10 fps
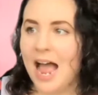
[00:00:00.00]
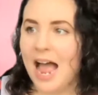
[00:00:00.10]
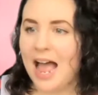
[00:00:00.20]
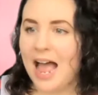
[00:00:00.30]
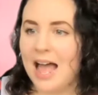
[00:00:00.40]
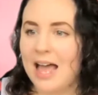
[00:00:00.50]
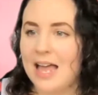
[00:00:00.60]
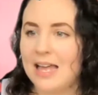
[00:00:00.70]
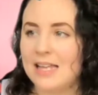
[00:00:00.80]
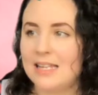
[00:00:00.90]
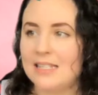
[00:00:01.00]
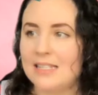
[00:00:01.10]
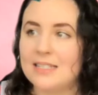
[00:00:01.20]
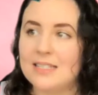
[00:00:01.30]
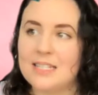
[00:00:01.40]

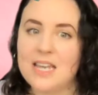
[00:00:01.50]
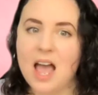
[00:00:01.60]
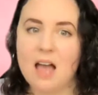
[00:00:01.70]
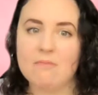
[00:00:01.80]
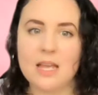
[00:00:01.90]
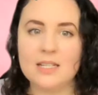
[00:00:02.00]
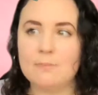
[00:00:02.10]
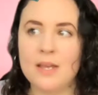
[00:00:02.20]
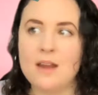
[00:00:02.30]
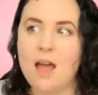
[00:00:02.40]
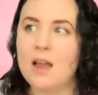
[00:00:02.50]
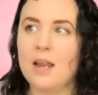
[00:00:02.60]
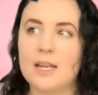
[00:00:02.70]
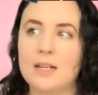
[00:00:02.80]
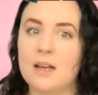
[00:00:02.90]
And yeah, it's been
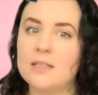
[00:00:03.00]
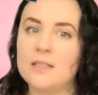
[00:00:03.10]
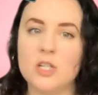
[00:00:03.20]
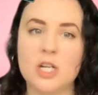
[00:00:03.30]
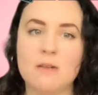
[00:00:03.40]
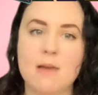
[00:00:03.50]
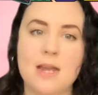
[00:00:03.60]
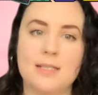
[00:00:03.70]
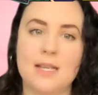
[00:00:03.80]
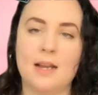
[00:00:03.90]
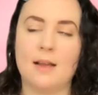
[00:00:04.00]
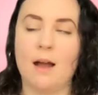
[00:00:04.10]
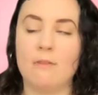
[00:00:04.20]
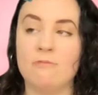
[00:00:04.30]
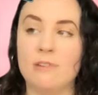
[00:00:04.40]
like such an amazing,
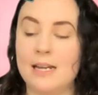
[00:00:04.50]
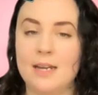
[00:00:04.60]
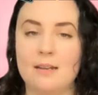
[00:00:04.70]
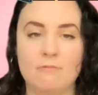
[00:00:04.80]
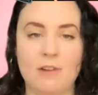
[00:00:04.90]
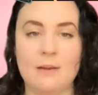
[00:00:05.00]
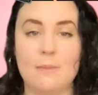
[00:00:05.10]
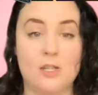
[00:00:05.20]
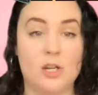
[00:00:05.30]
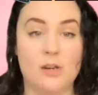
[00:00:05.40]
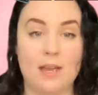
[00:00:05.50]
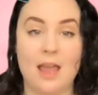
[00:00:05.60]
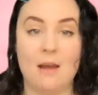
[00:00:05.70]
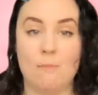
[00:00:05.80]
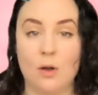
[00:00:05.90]
I really recommend tuning
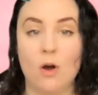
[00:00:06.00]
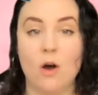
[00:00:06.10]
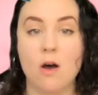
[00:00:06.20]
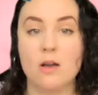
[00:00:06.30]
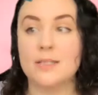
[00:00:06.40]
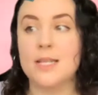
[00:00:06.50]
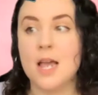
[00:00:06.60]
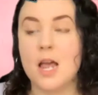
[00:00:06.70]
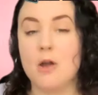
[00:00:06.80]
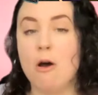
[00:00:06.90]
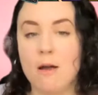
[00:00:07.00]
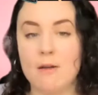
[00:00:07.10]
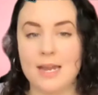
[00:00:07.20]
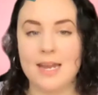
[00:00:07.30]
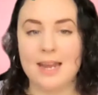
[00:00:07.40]
in, because not
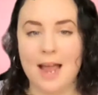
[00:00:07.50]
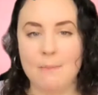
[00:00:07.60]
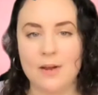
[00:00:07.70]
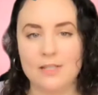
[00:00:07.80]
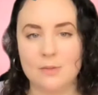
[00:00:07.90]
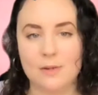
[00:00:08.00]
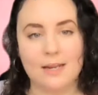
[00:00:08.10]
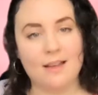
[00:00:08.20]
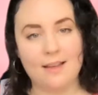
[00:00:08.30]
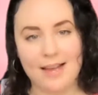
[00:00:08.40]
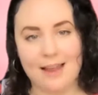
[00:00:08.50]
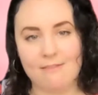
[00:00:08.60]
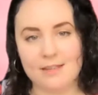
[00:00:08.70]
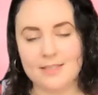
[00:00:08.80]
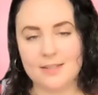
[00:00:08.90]
only am I doing a
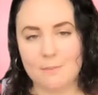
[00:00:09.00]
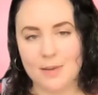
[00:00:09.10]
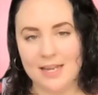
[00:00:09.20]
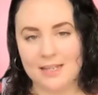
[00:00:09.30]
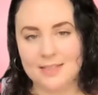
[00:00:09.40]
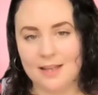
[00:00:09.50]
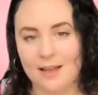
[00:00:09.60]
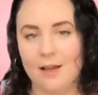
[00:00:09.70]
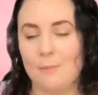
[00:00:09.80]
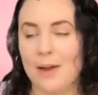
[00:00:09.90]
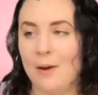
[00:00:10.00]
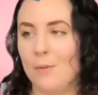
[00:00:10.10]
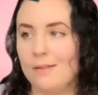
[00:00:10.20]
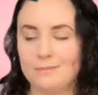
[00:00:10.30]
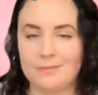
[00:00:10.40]
hilarious piece
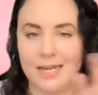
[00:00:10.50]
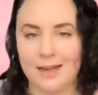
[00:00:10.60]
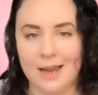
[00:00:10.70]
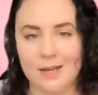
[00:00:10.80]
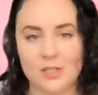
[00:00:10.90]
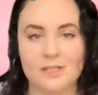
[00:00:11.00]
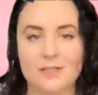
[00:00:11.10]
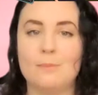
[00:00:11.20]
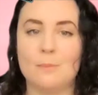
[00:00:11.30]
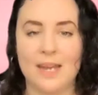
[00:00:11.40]
about teenagers